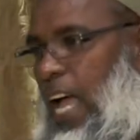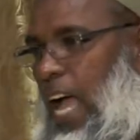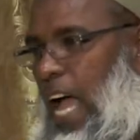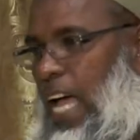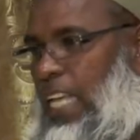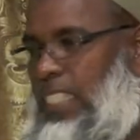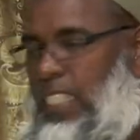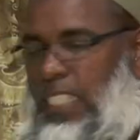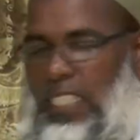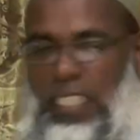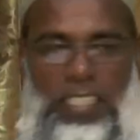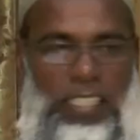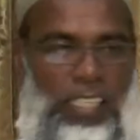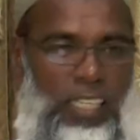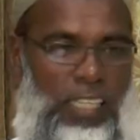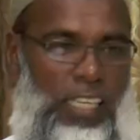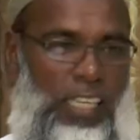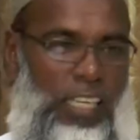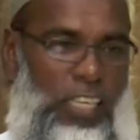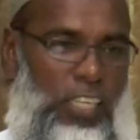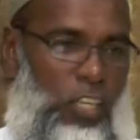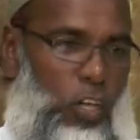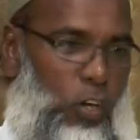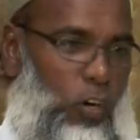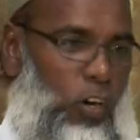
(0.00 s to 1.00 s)
as,
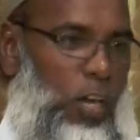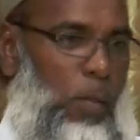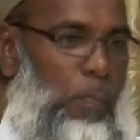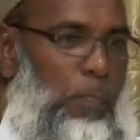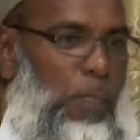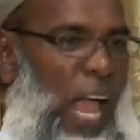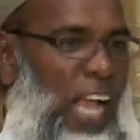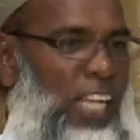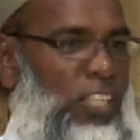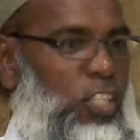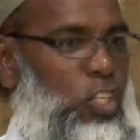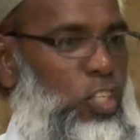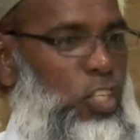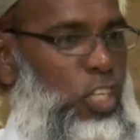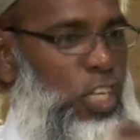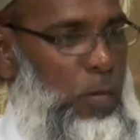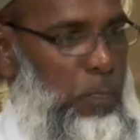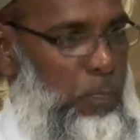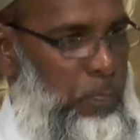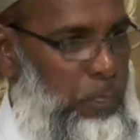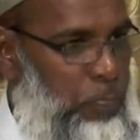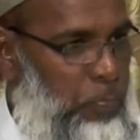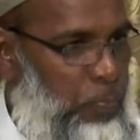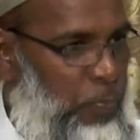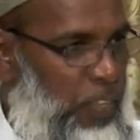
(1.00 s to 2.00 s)
you know, the black
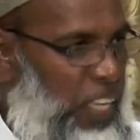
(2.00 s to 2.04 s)
sheep